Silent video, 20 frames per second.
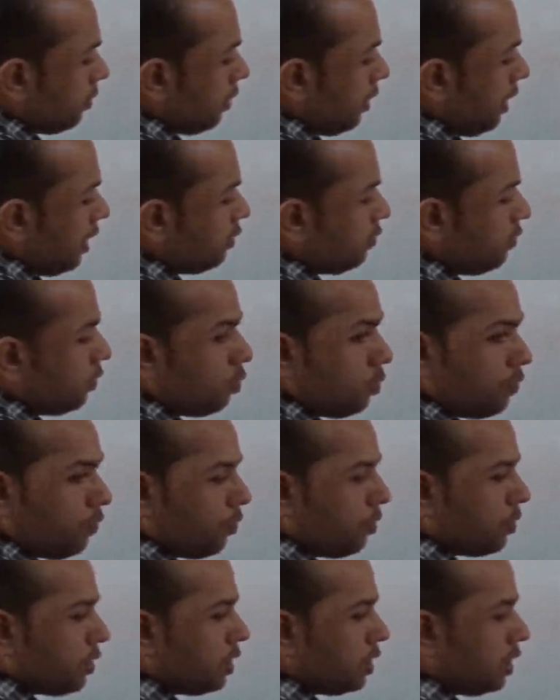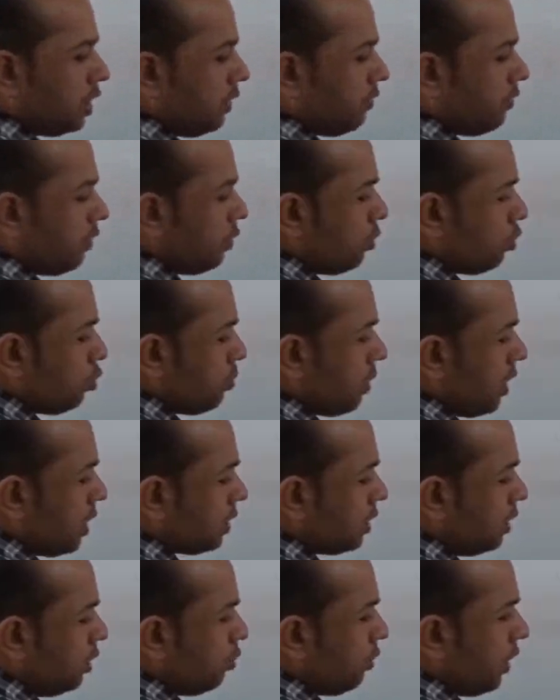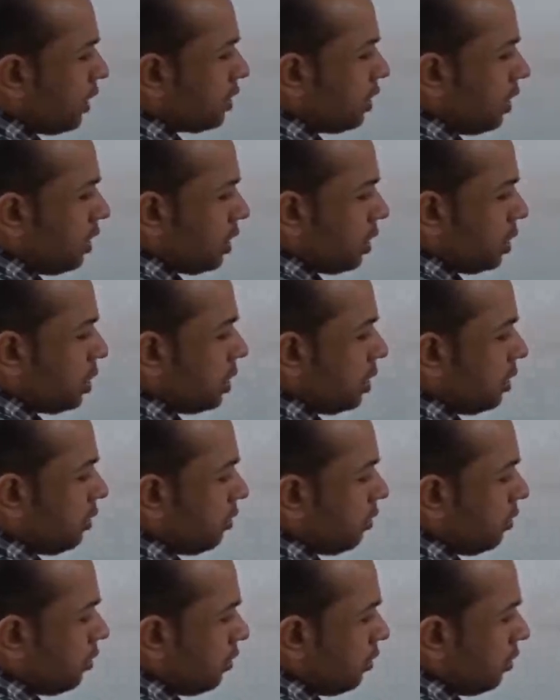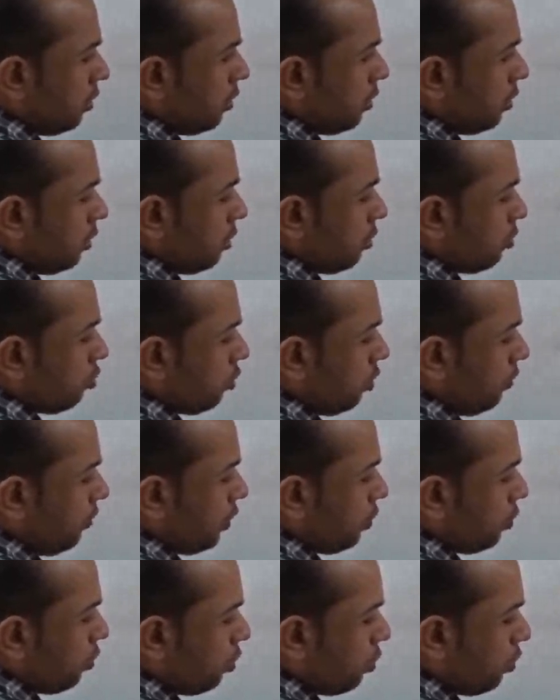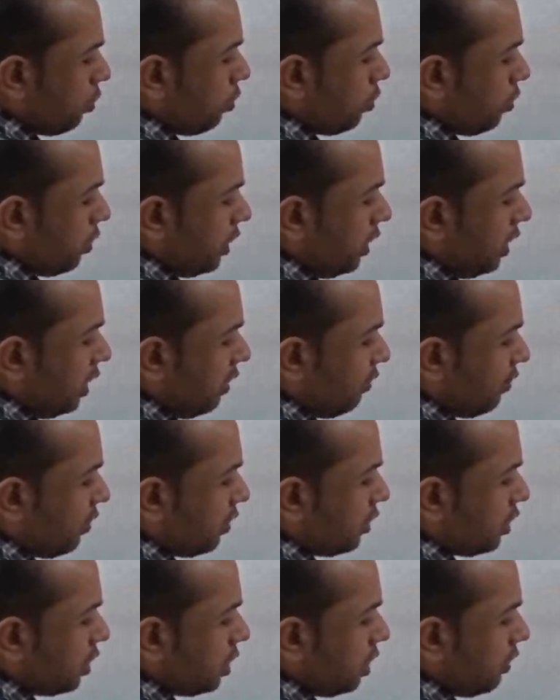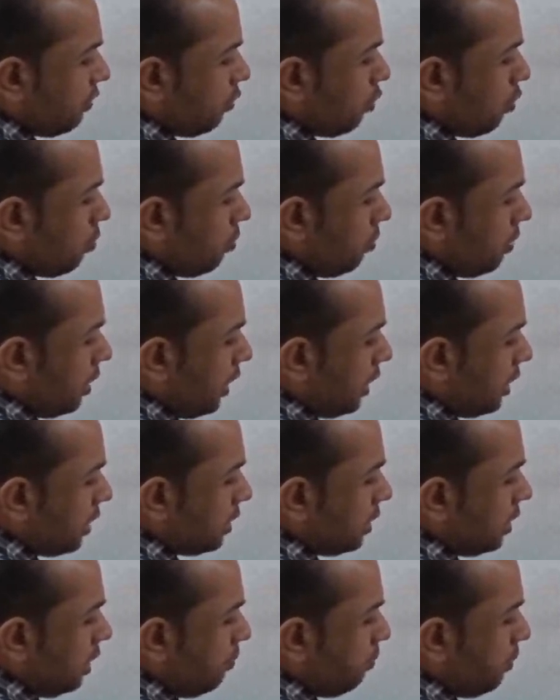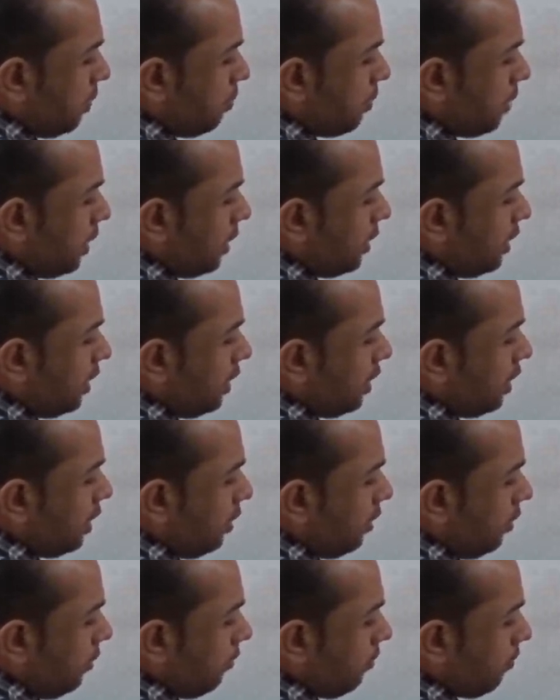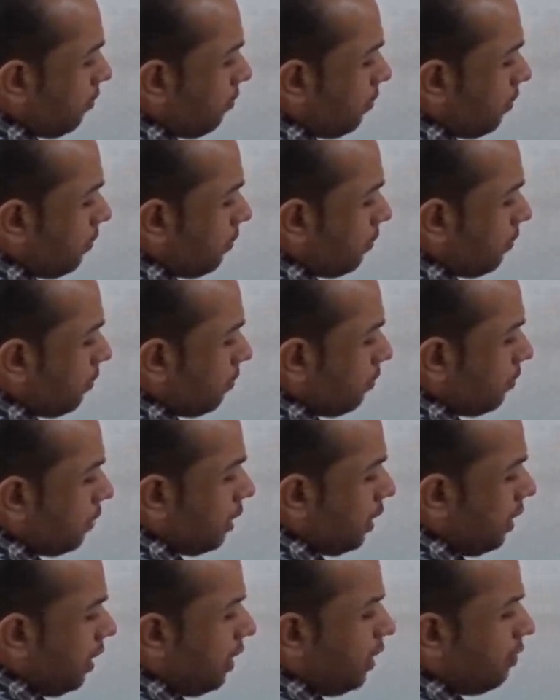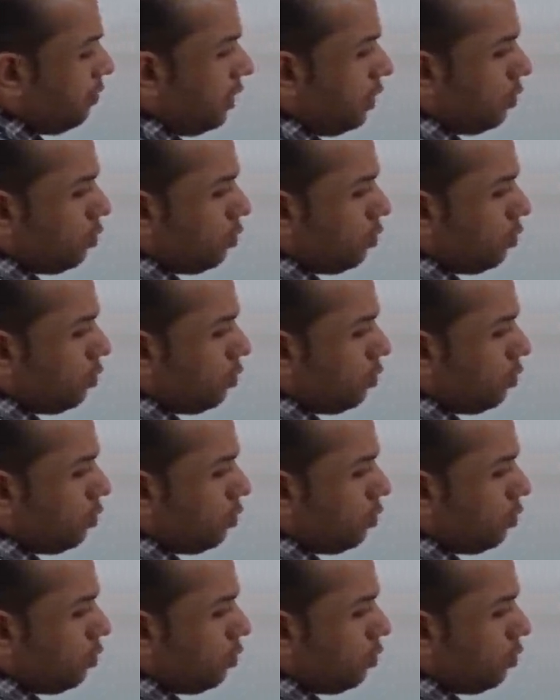as we know force is equal to mass into acceleration. So if we go in differentiation form, that is dP by dt, and we